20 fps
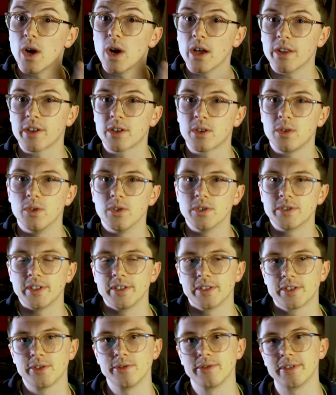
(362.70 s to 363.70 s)
other courses,
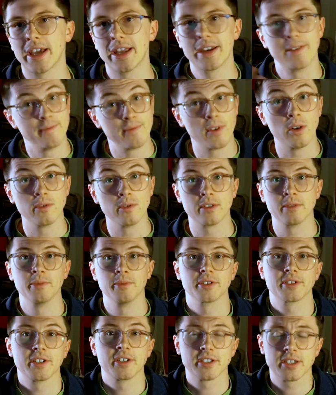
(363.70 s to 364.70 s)
to get involved in
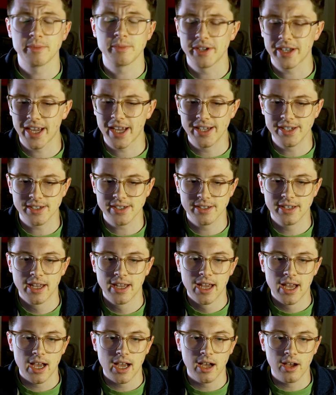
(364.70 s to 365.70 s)
more science communication,
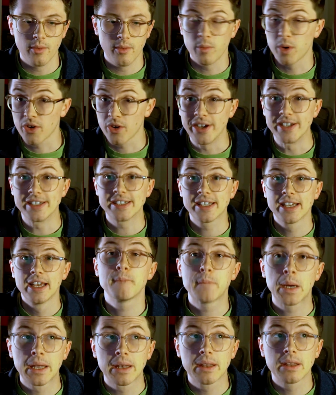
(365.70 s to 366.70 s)
were great.
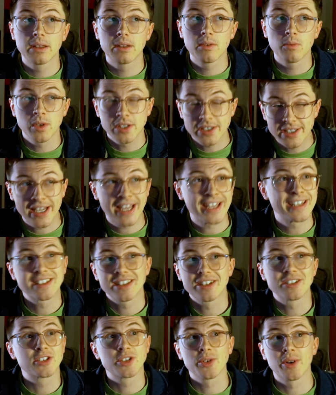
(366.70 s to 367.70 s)
But once again,
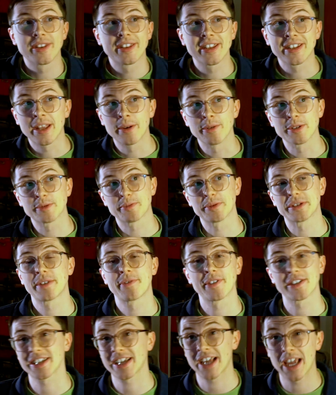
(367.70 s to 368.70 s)
do I think they were
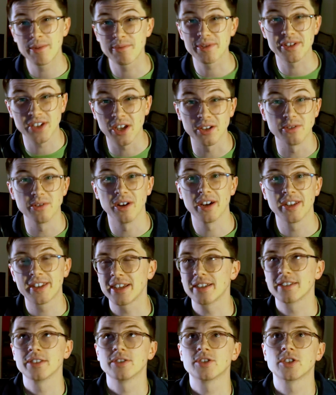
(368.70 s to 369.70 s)
specific to Cambridge? No, I
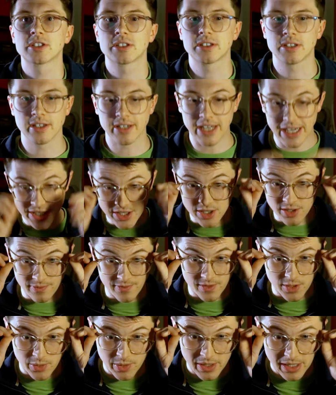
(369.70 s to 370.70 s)
think that just the nature of
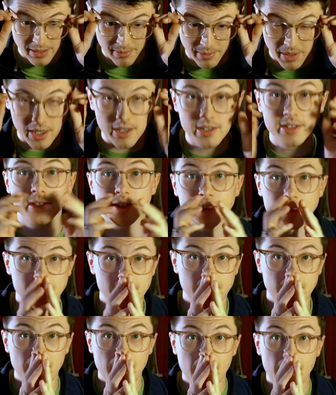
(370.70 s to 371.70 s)
doing a
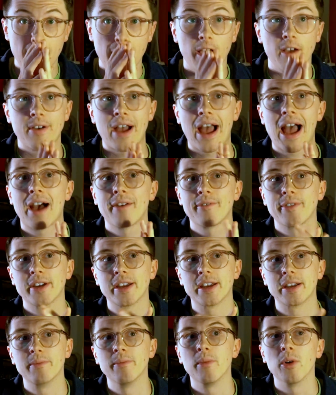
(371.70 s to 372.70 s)
master's, of
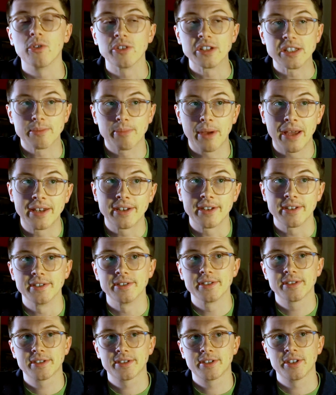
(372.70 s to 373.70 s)
having more
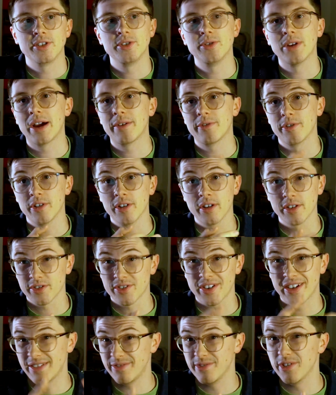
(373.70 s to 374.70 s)
independence than you have on an
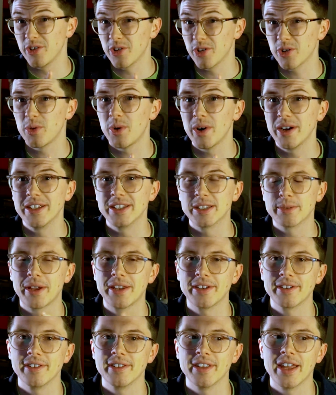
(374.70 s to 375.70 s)
undergrad, even though you're quite
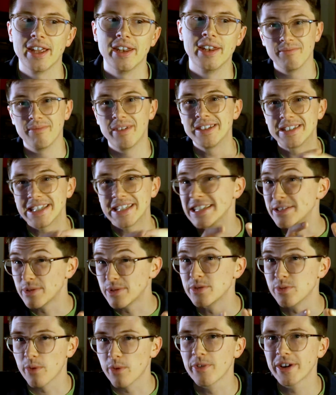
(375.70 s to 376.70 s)
independent then,
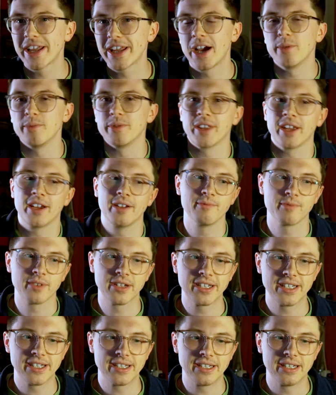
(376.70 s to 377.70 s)
is what really helped with that. And
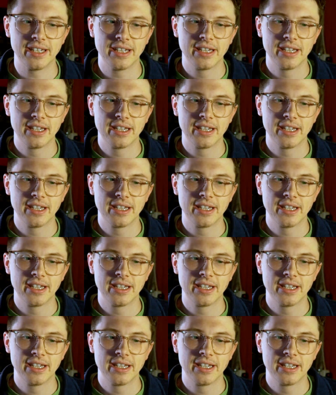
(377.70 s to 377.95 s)
really